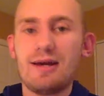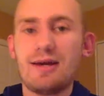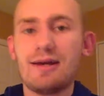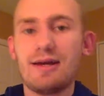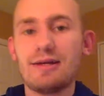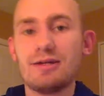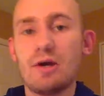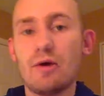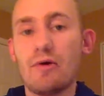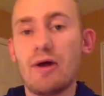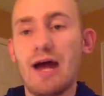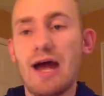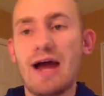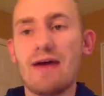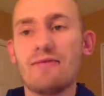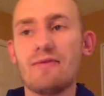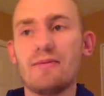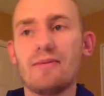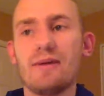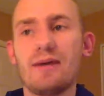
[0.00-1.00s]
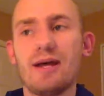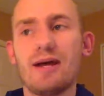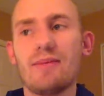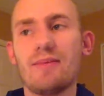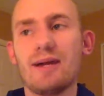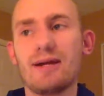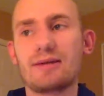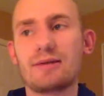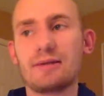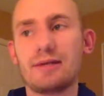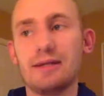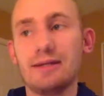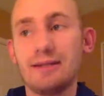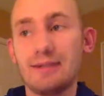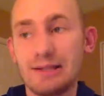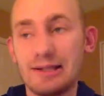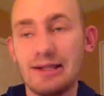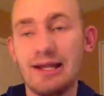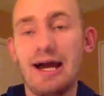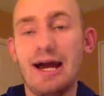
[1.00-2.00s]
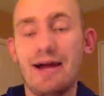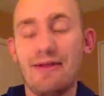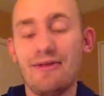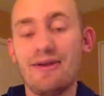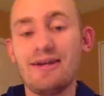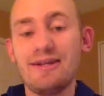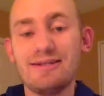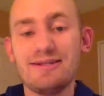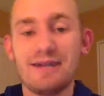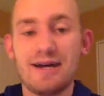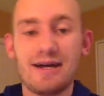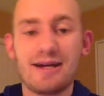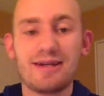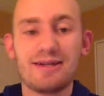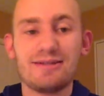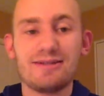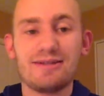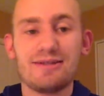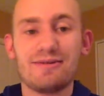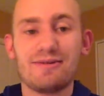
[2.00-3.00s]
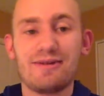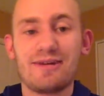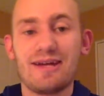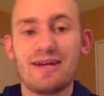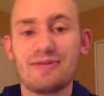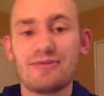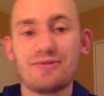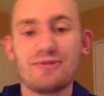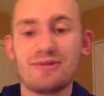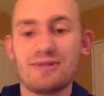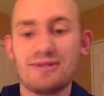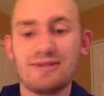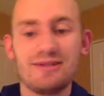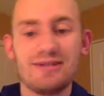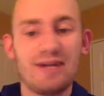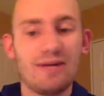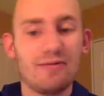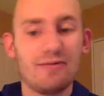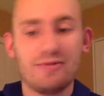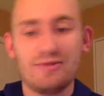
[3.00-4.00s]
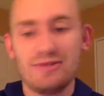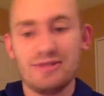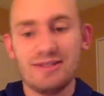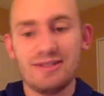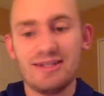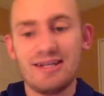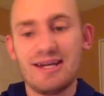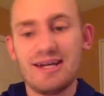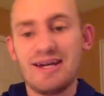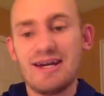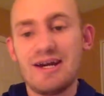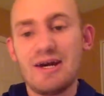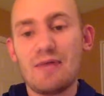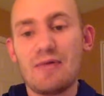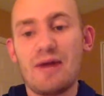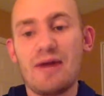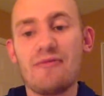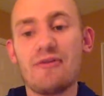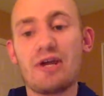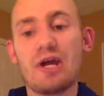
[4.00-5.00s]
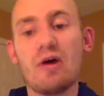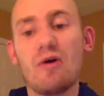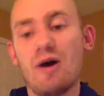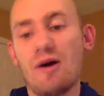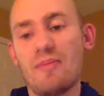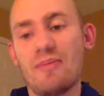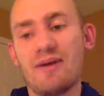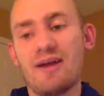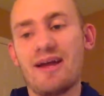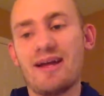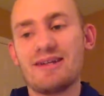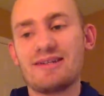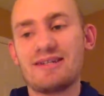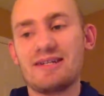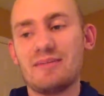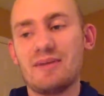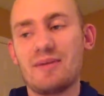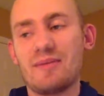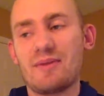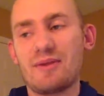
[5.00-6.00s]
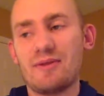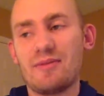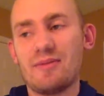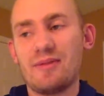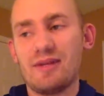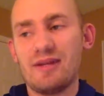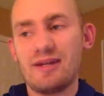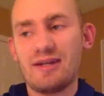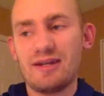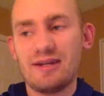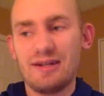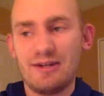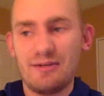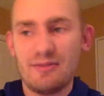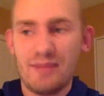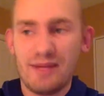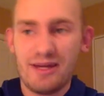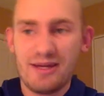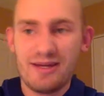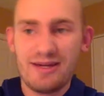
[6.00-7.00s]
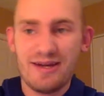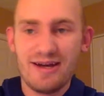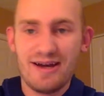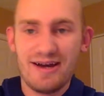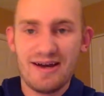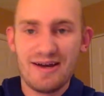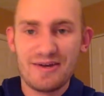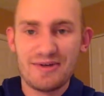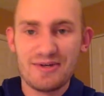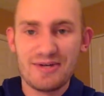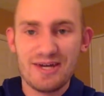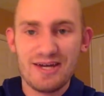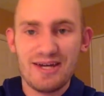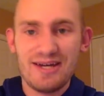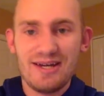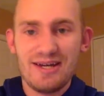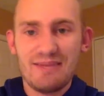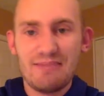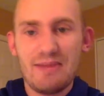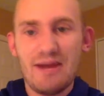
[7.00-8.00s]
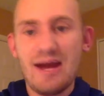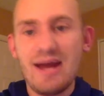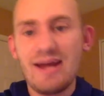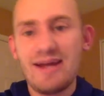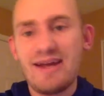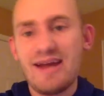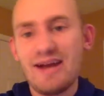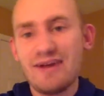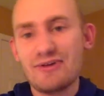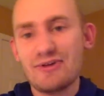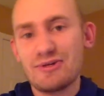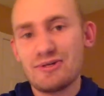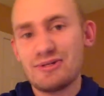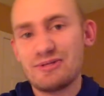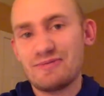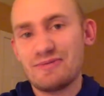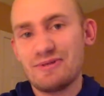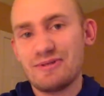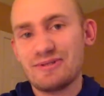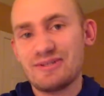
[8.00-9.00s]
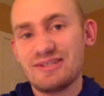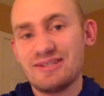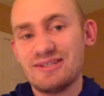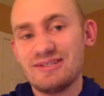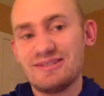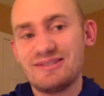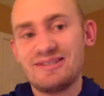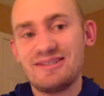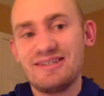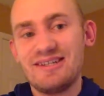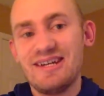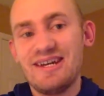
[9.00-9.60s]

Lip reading: I don't have him, and I'm actually glad that he's not considered a catcher because that would just when I have to go up against him, I'm going to be like, oh my gosh, my catchers versus